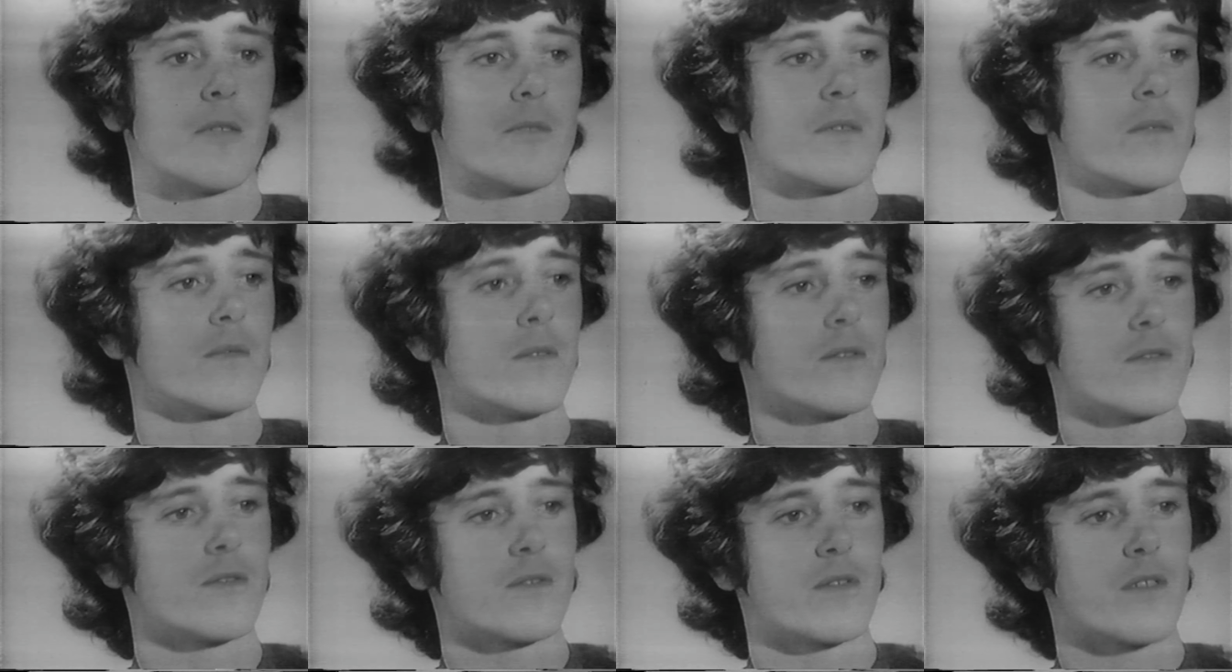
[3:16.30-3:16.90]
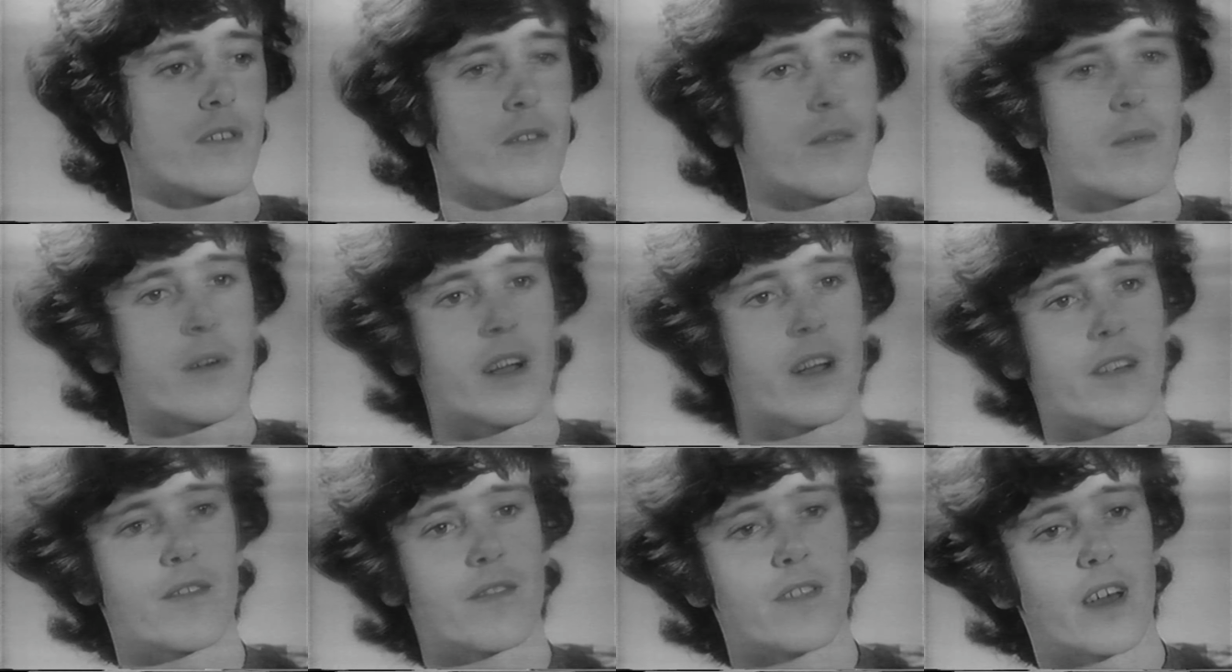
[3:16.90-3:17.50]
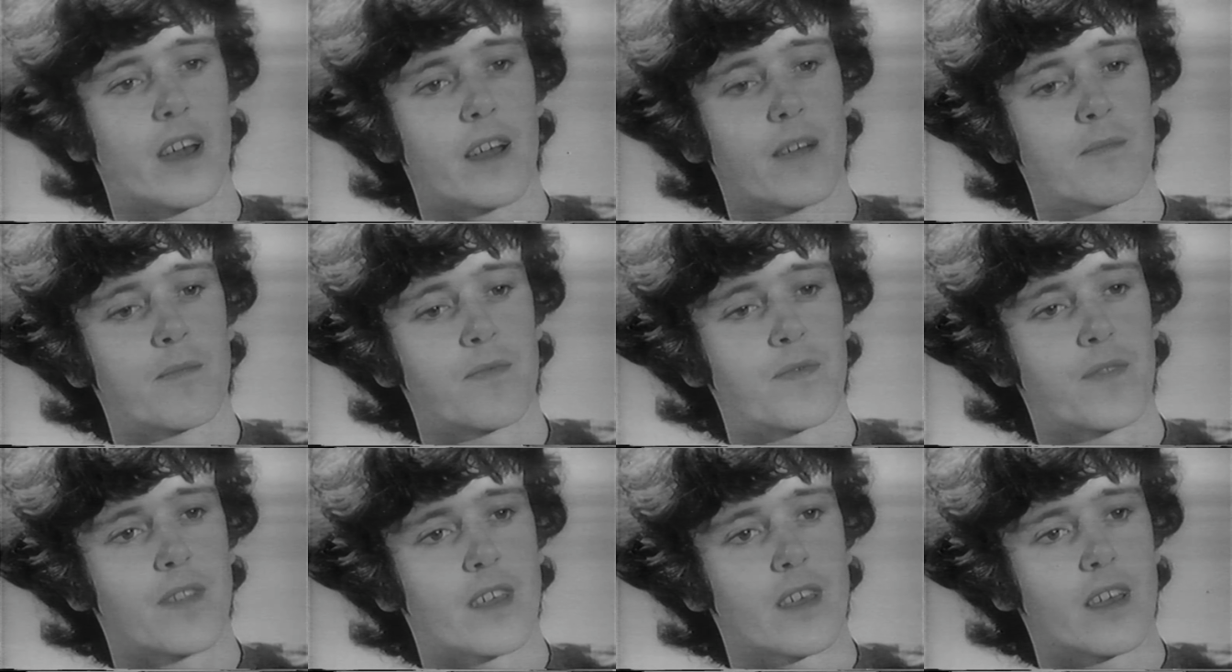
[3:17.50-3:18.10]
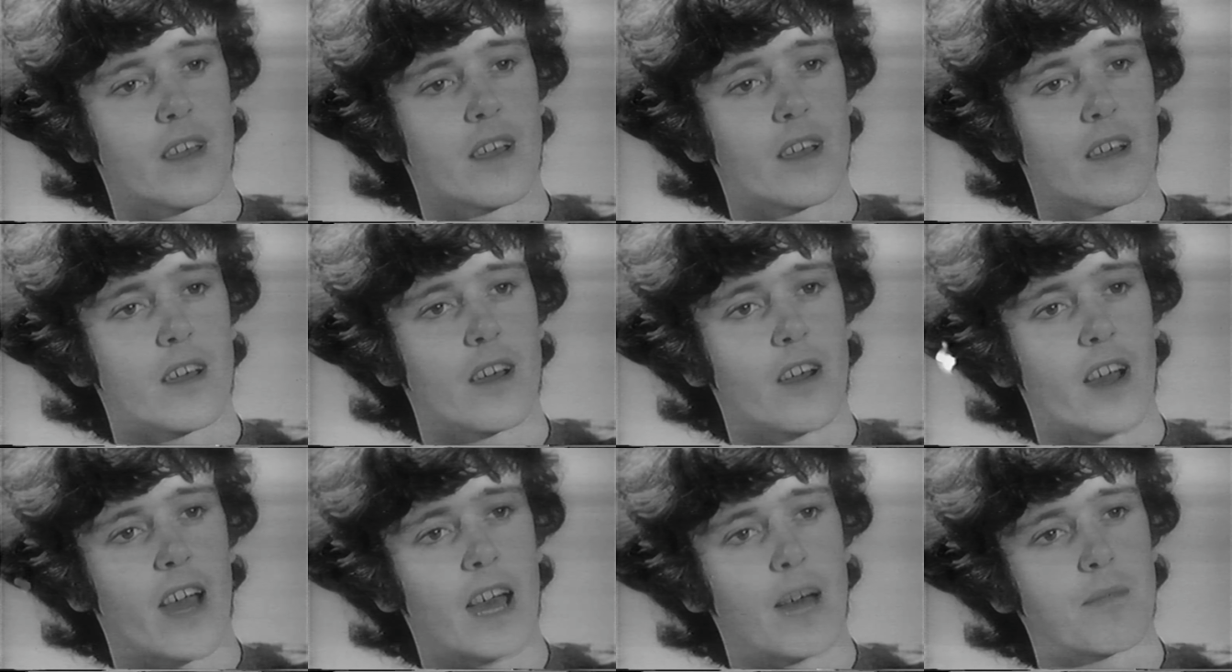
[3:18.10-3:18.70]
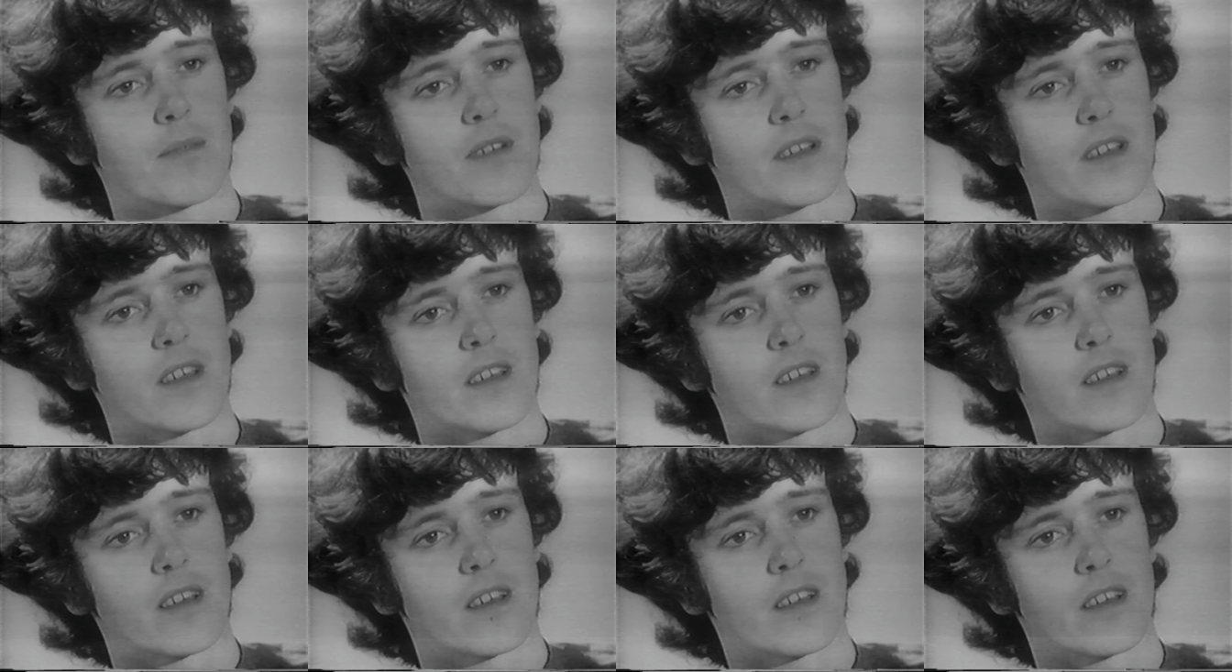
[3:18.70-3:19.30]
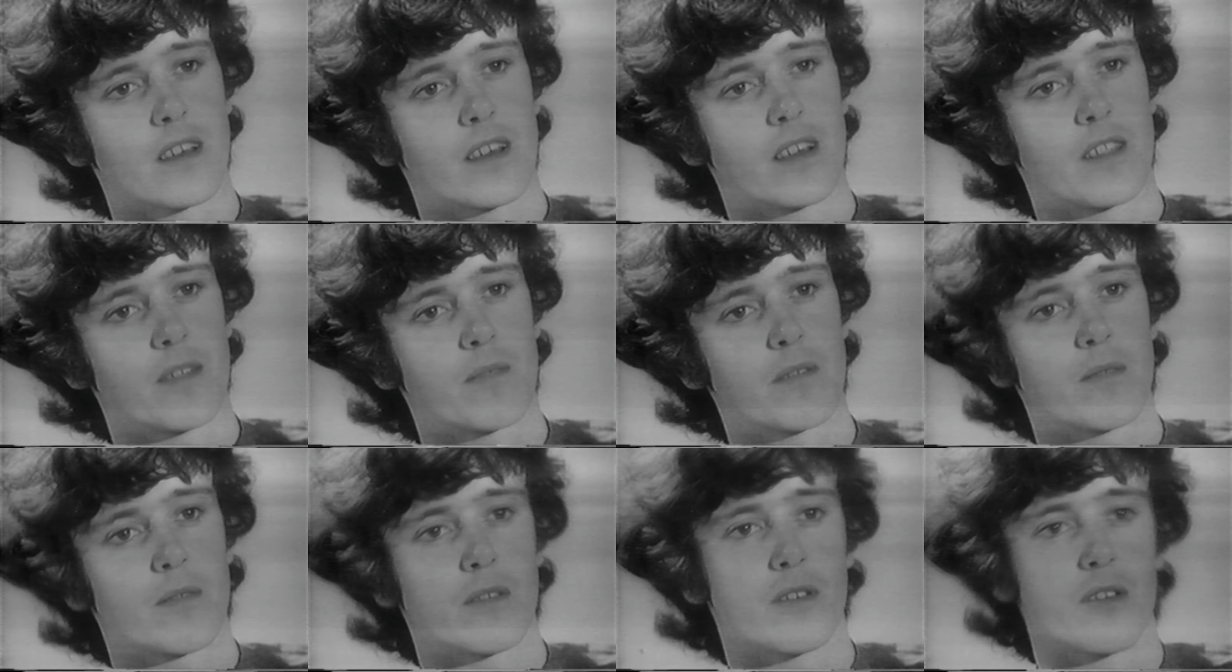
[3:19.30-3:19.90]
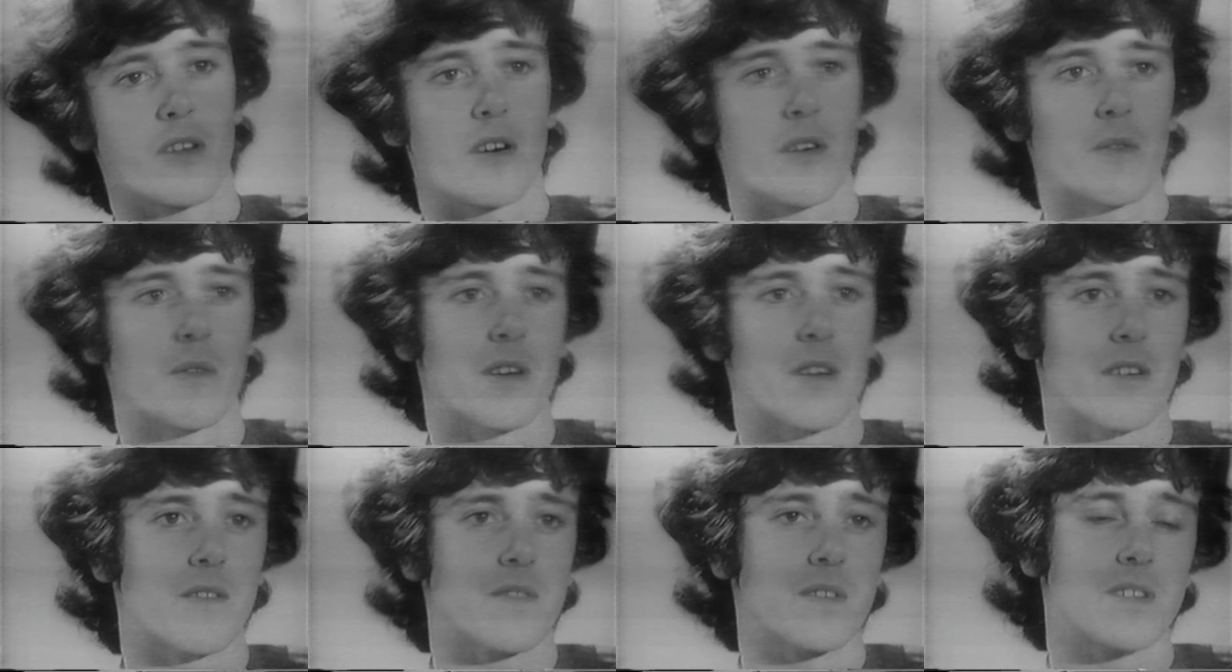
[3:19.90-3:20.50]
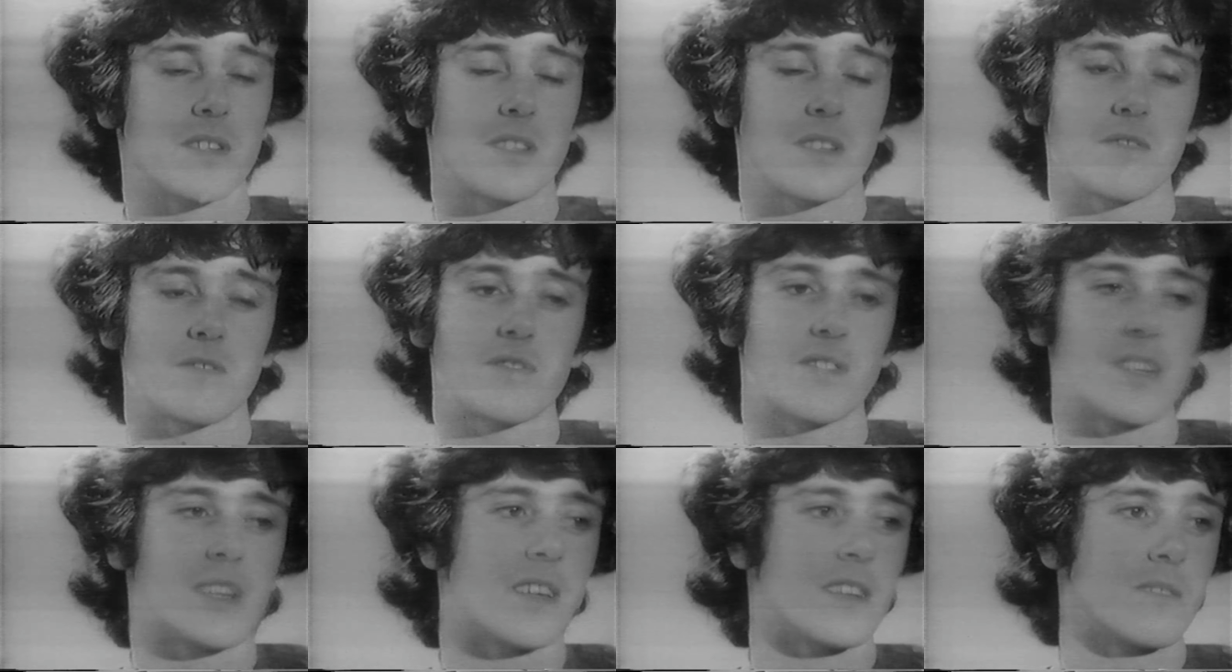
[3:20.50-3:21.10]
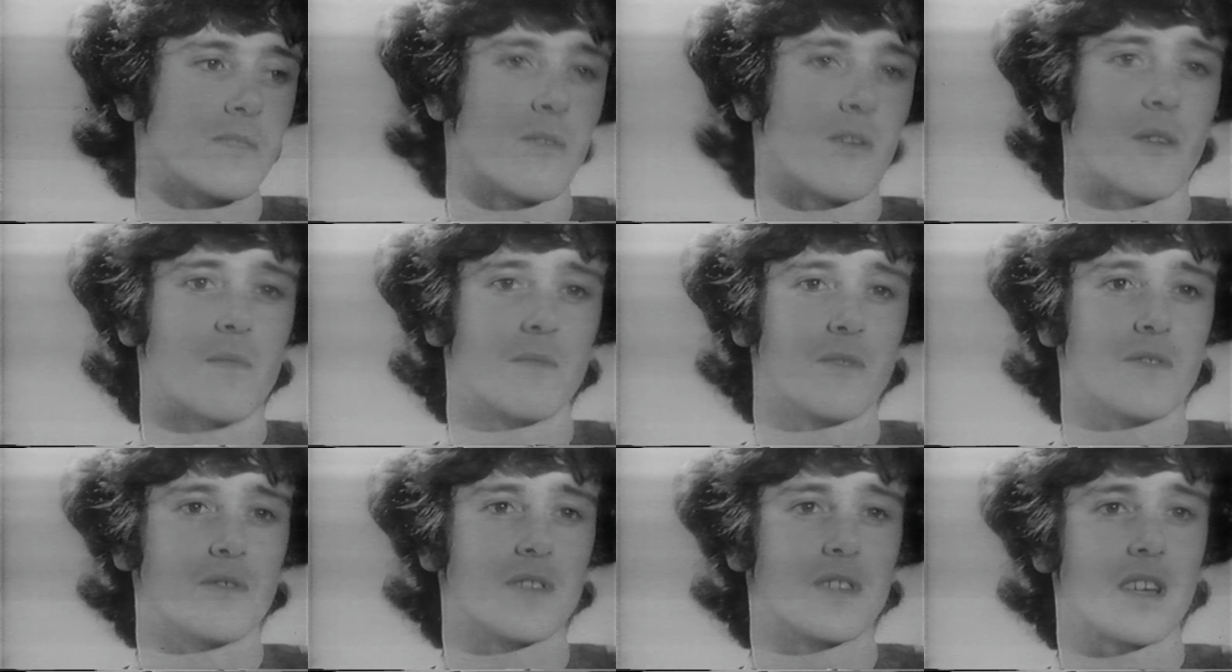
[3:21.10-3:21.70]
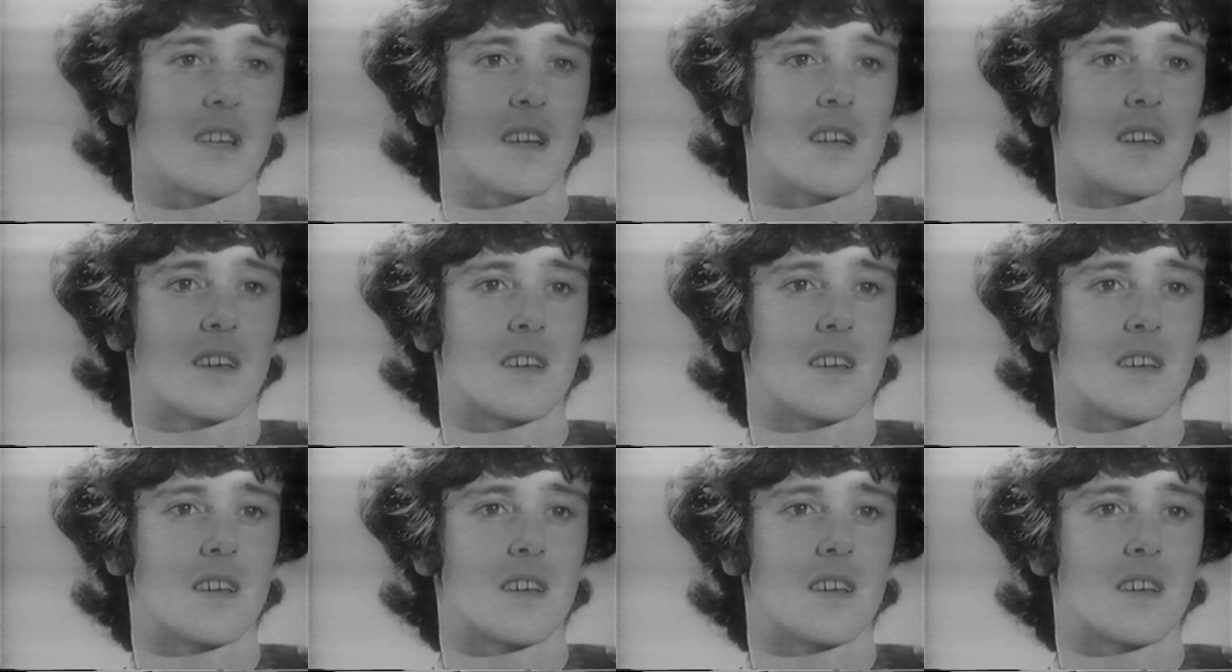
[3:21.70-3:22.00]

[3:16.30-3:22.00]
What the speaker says: And the people who are aware of that are happy. And the people who are not aware of it still treat it as pop music.